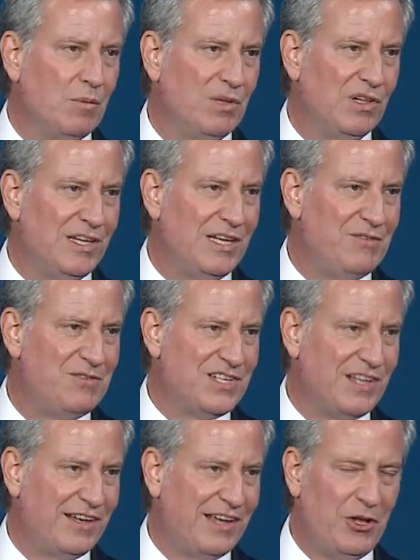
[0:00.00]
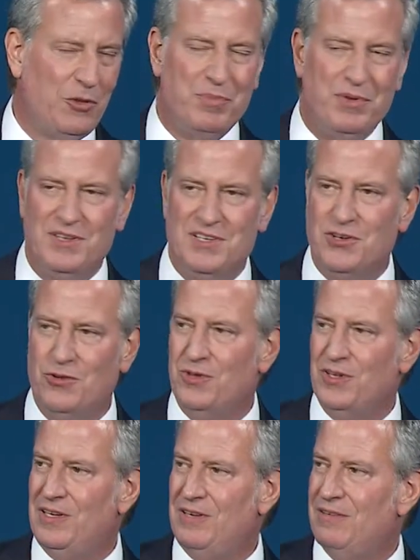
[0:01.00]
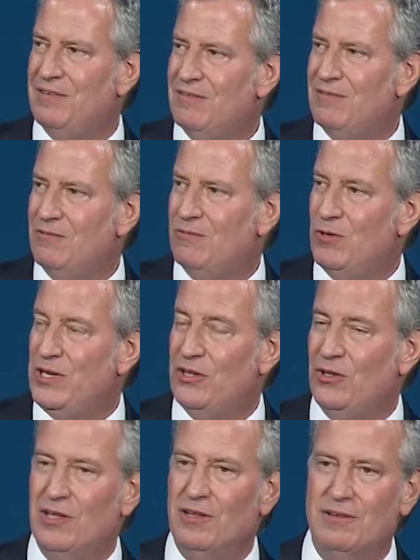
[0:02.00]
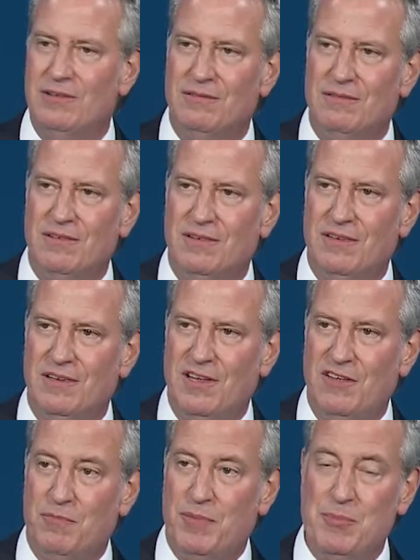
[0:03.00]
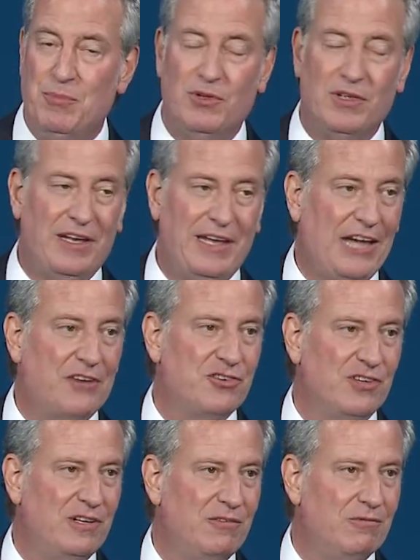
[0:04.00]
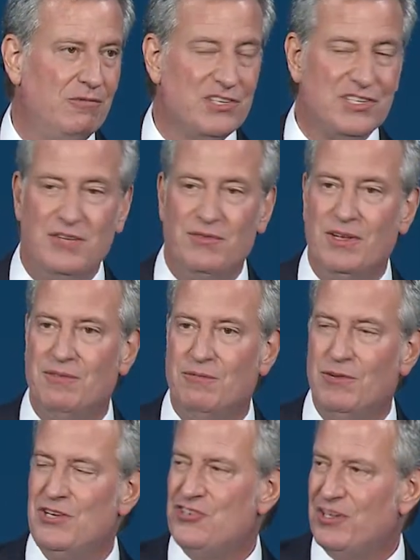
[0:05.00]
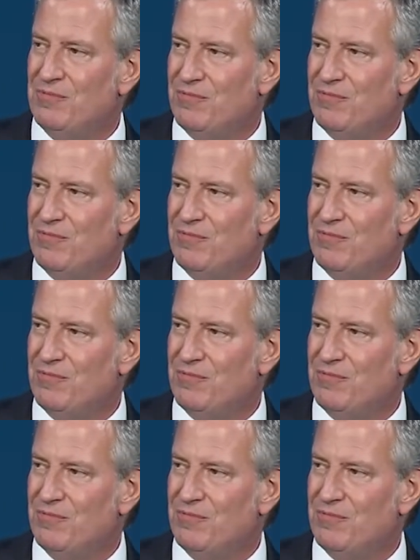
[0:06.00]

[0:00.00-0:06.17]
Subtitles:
believes that help is only real if people can actually receive it and reach it.